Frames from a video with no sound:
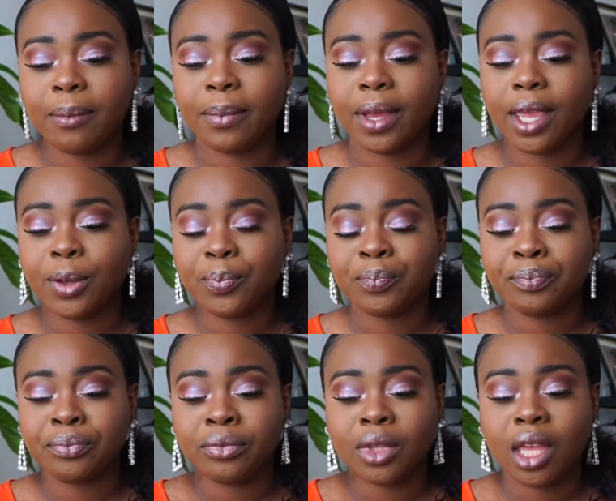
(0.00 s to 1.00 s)
But,
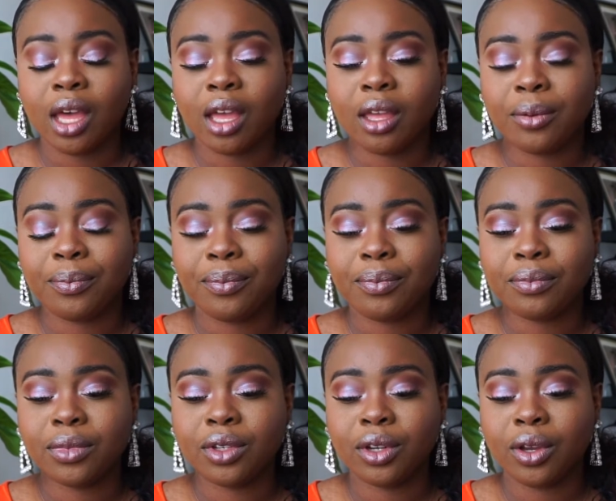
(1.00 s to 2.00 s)
um,
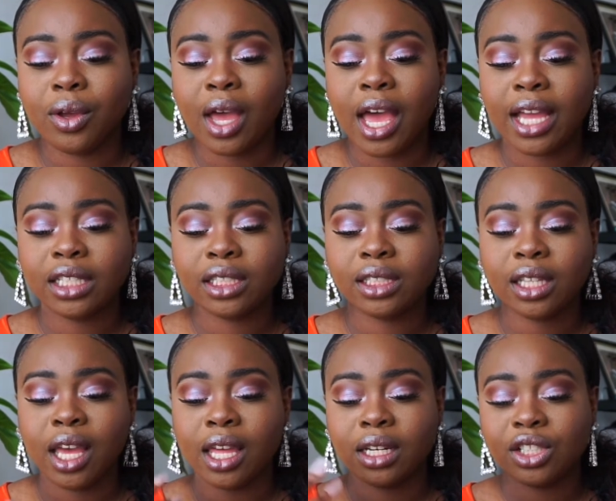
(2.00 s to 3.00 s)
you know, I just
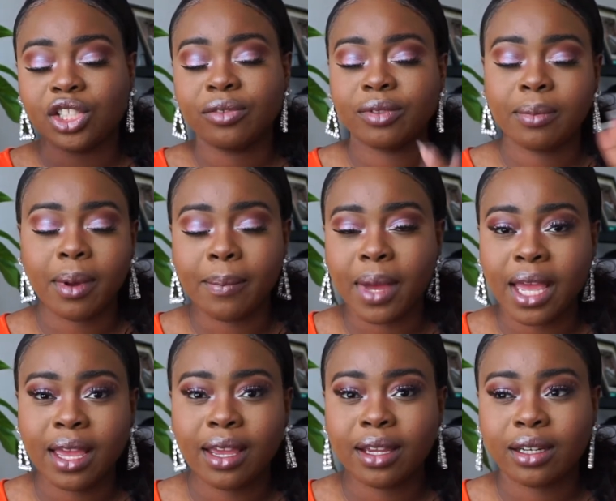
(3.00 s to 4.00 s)
kind of shifted my
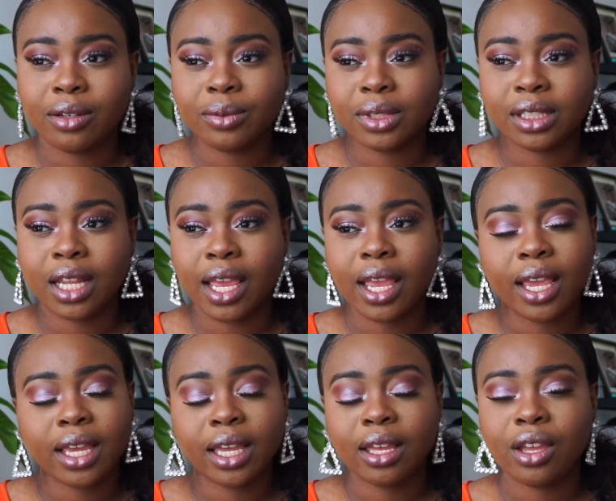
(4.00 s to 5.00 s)
mind and was
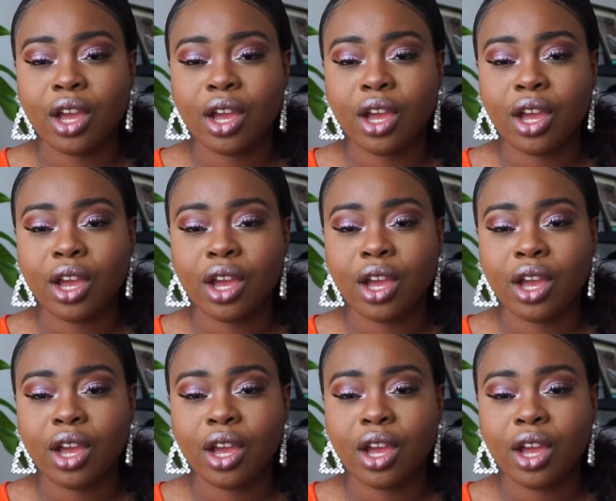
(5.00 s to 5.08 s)
like,